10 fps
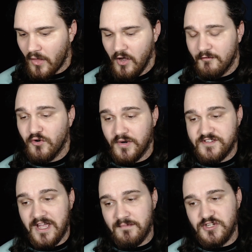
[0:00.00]
of
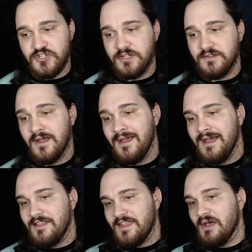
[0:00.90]
course, I mentioned
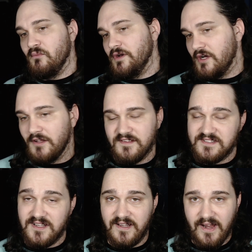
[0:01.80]
that when all
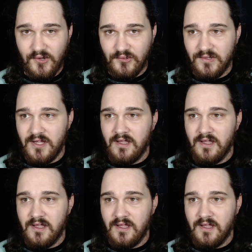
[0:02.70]
this cut out